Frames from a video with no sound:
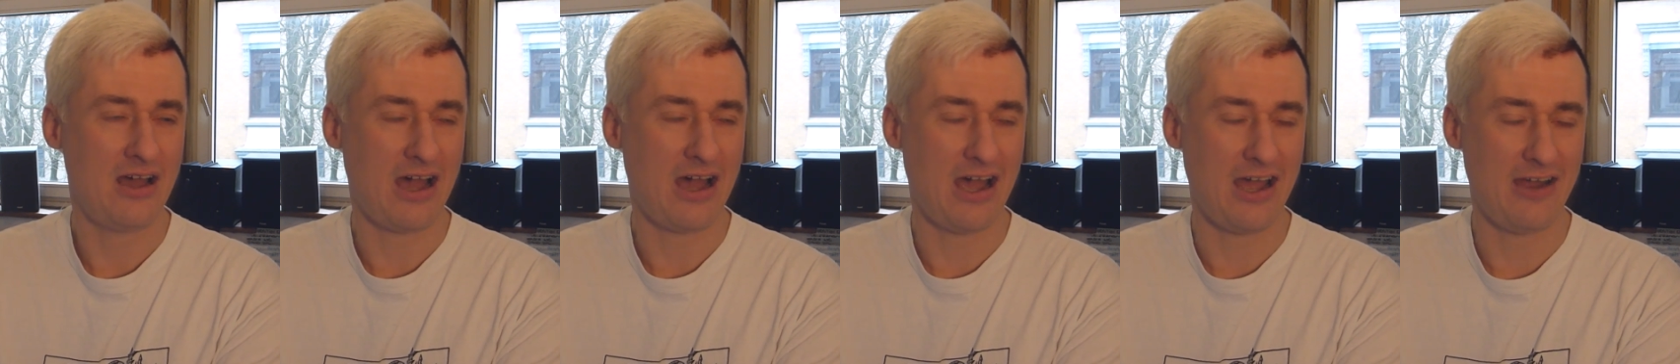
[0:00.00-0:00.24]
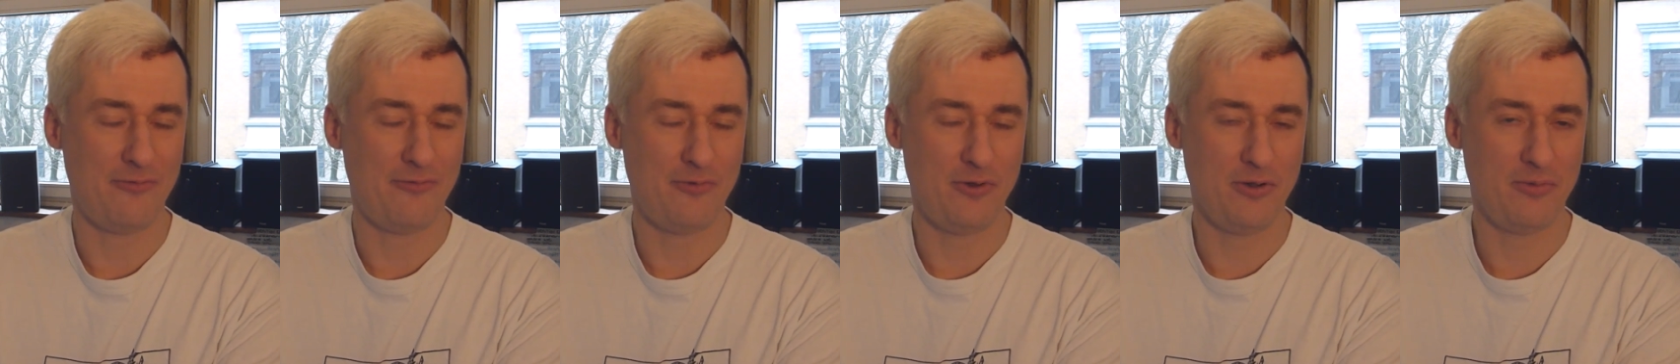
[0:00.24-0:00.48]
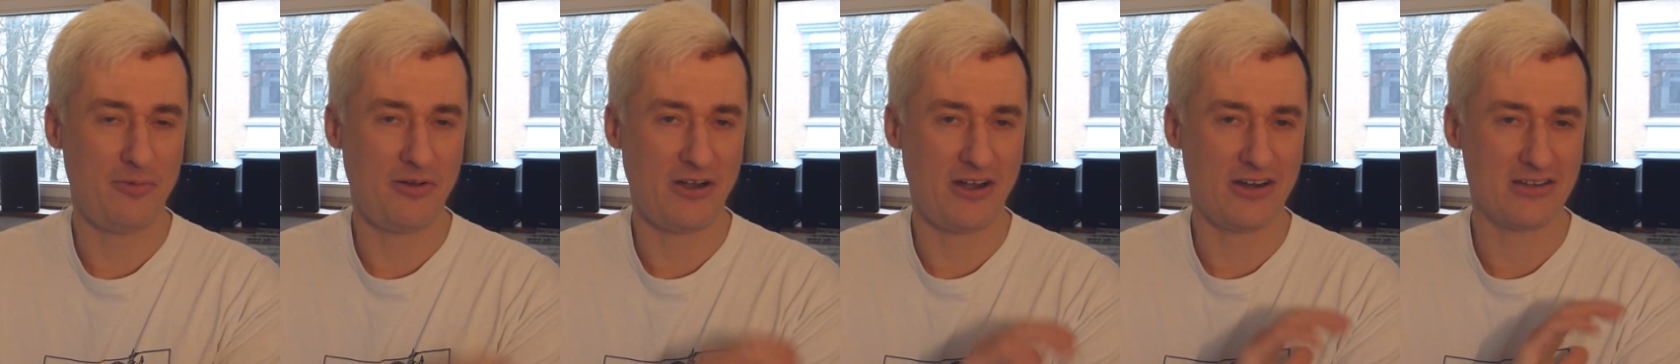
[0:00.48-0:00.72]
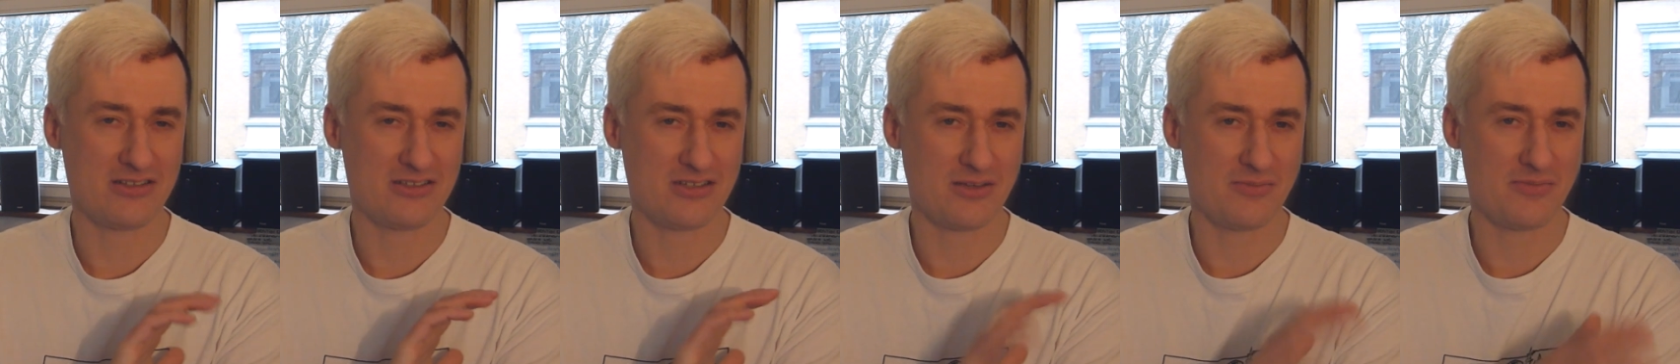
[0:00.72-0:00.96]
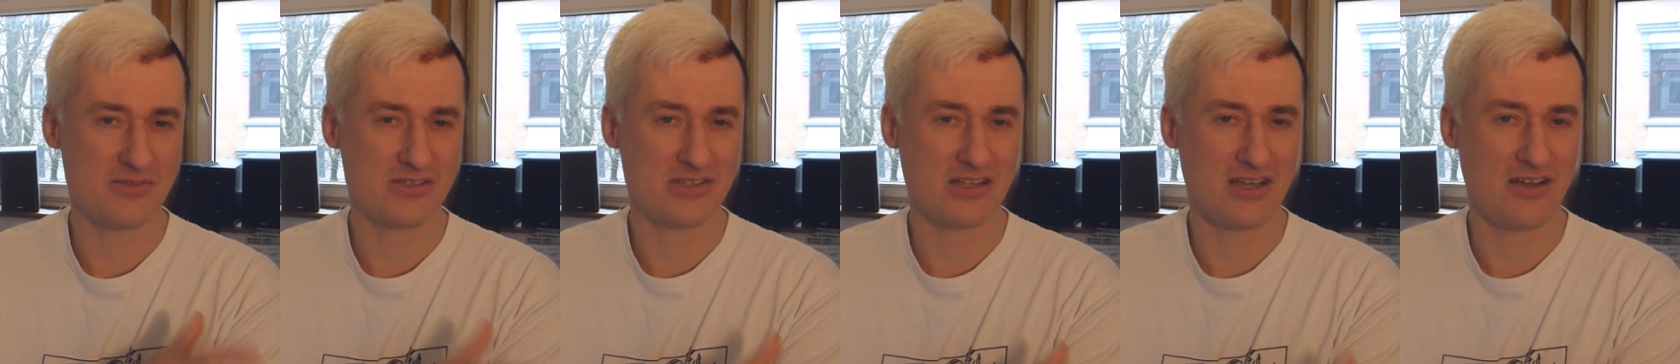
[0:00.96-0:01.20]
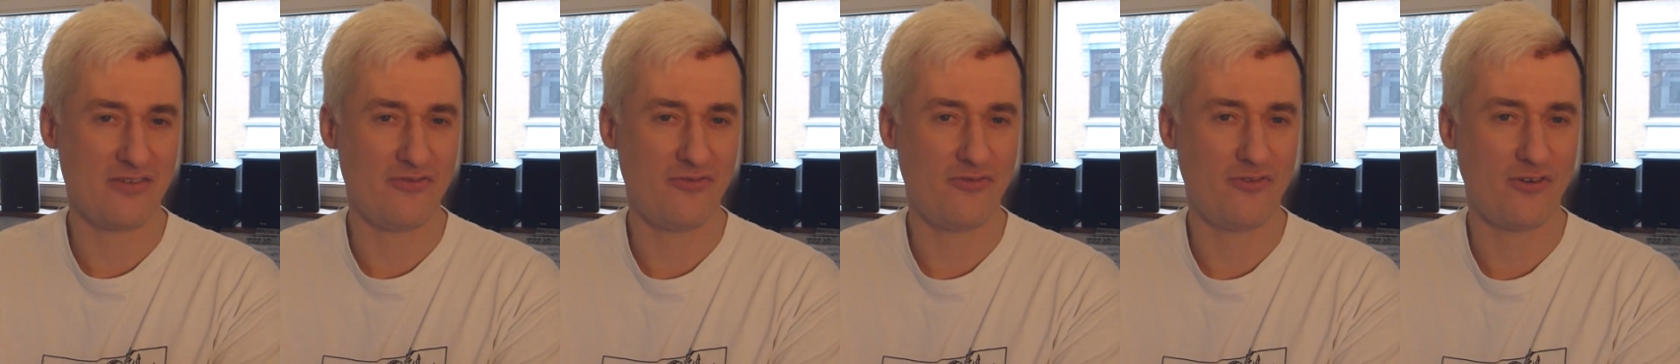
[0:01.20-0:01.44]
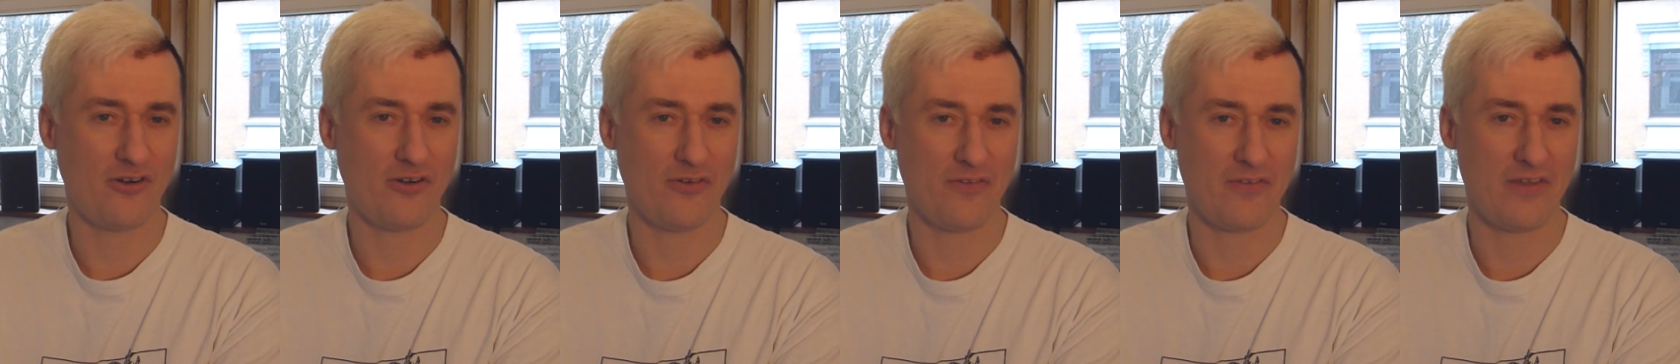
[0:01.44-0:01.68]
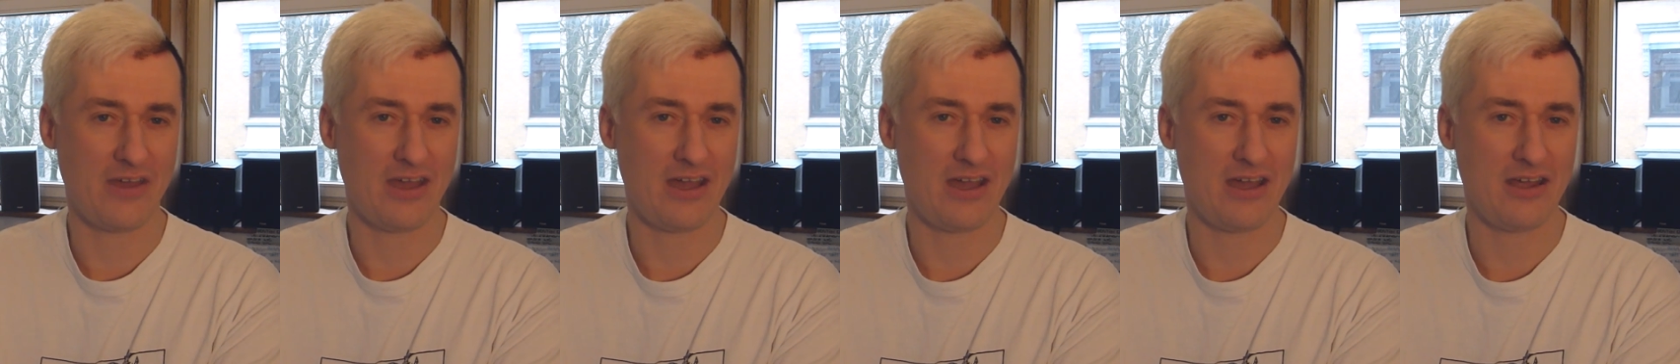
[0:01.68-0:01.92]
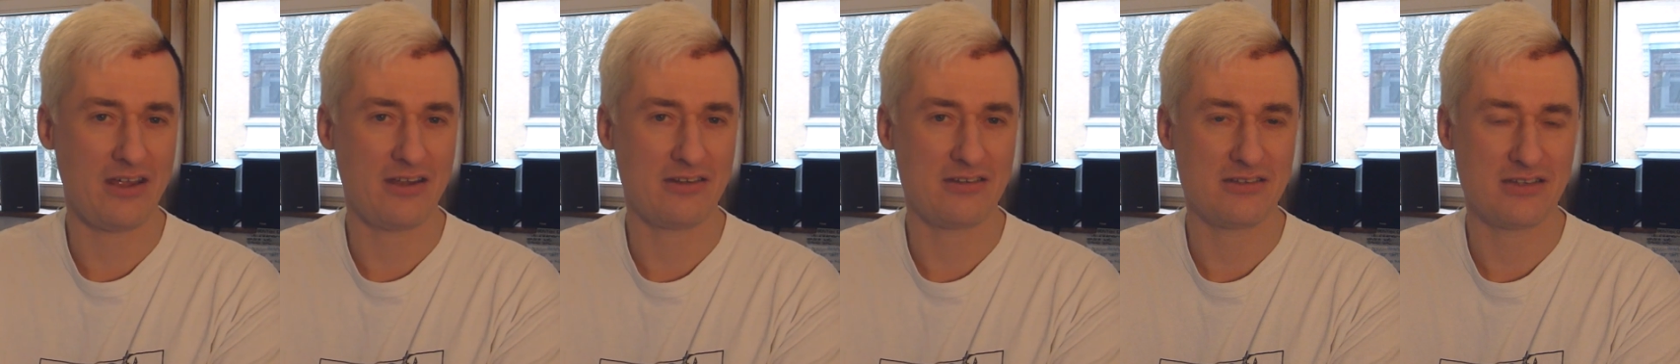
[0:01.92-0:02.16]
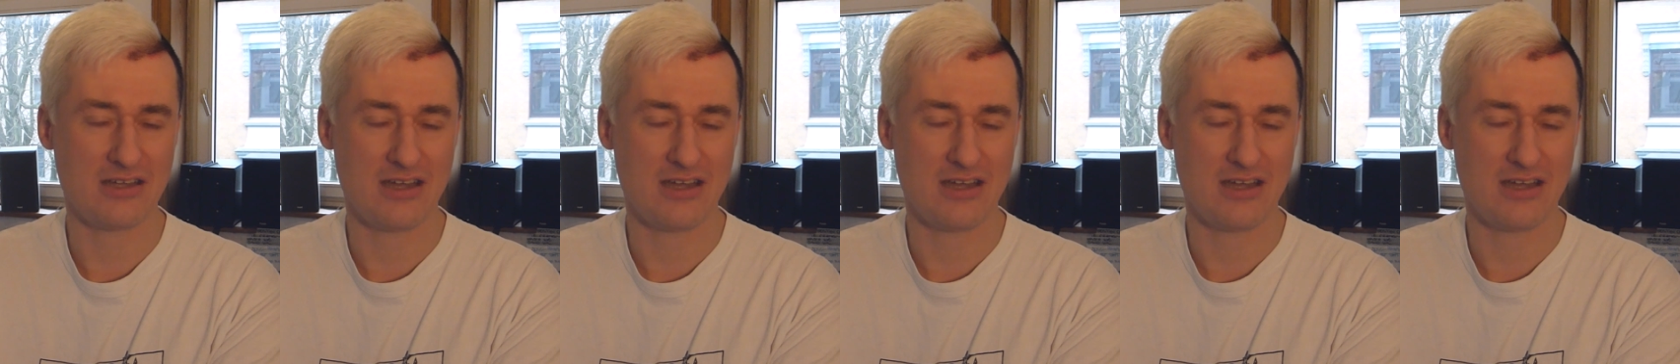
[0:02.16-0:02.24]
I've prepared some stuff for that.